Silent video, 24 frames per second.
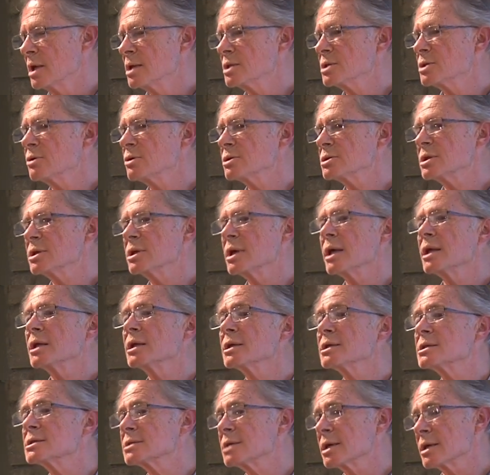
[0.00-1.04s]
So it's an
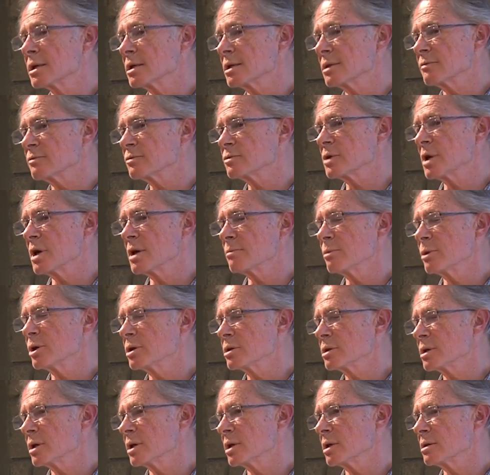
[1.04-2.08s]
endless cycle of trauma
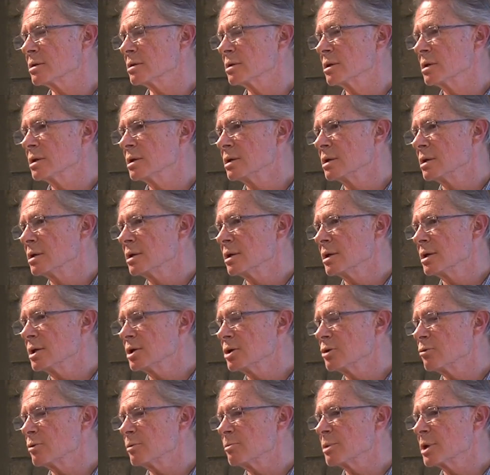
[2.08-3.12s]
that, you
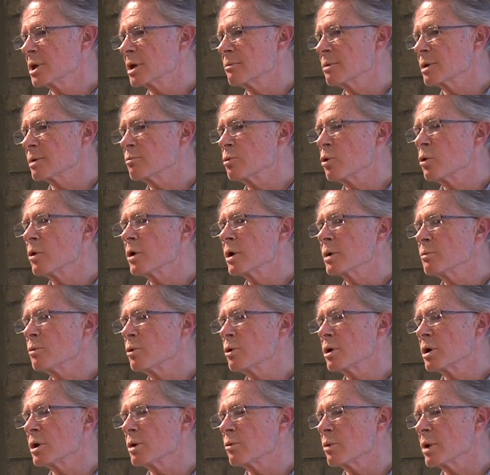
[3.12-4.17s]
know, we're becoming more and
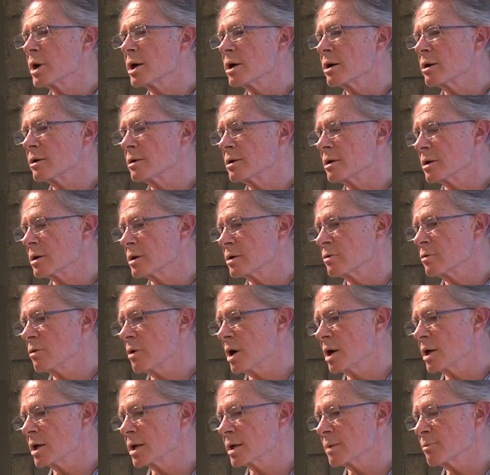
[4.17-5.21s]
more aware in our
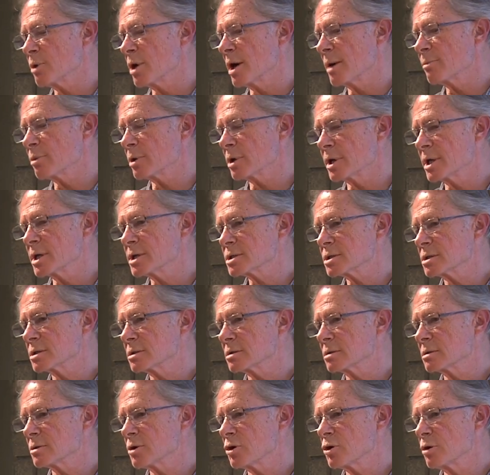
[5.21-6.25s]
chronic
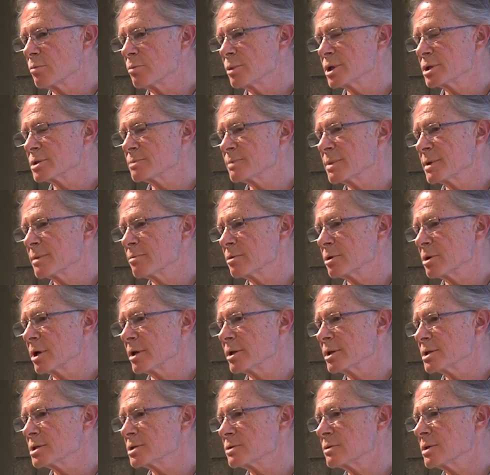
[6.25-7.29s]
population, homeless people
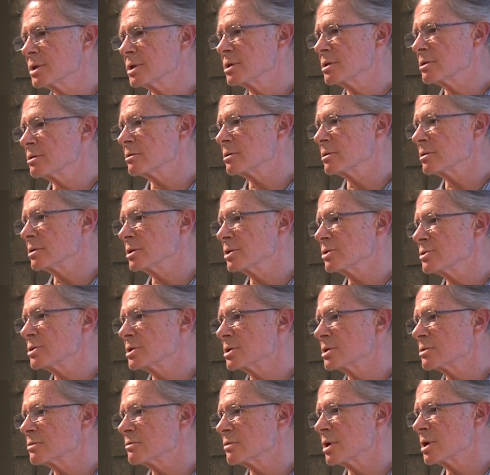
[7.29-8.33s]
on the street that are
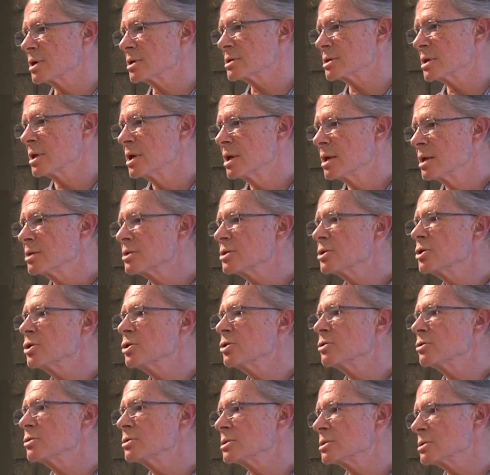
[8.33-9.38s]
using drugs,
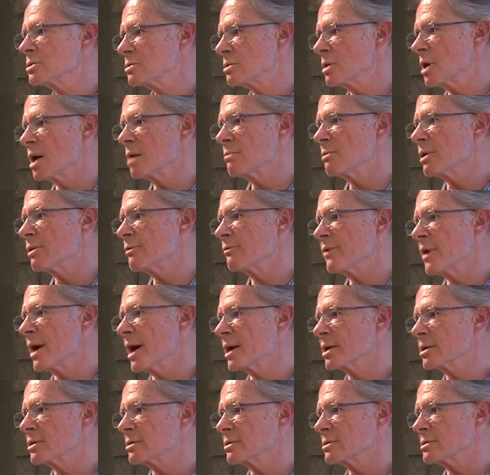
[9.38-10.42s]
huge trauma
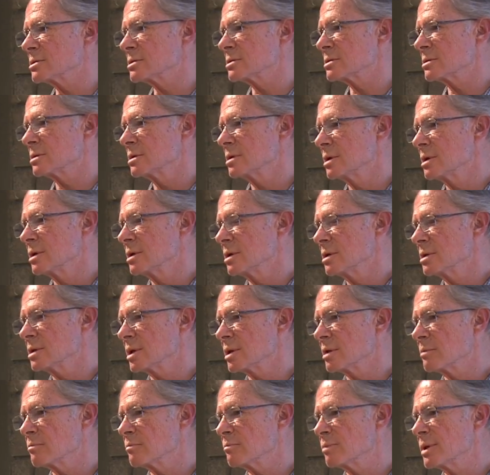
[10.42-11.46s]
factors
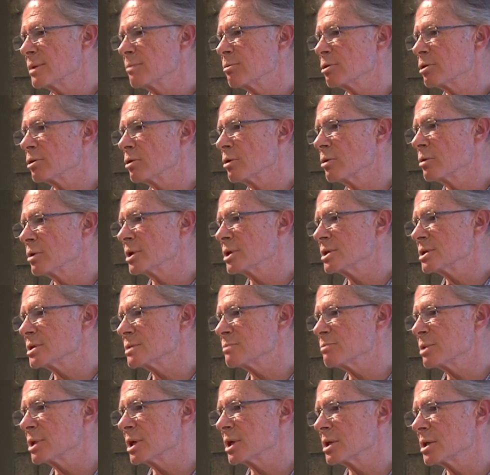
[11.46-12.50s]
that people are only
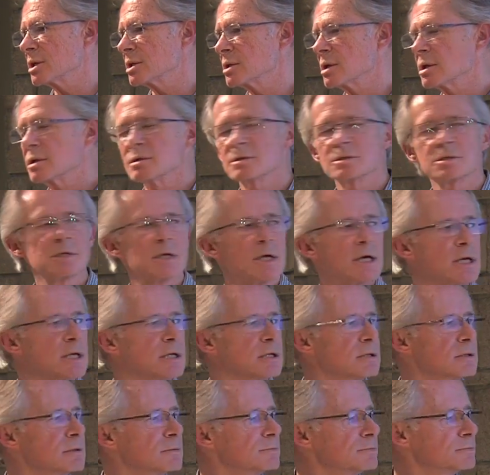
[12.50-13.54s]
just beginning to
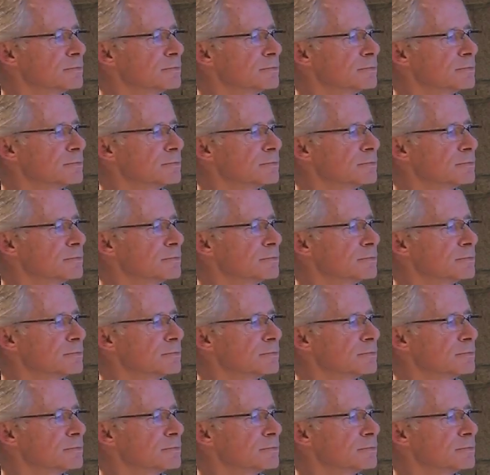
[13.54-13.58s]
understand.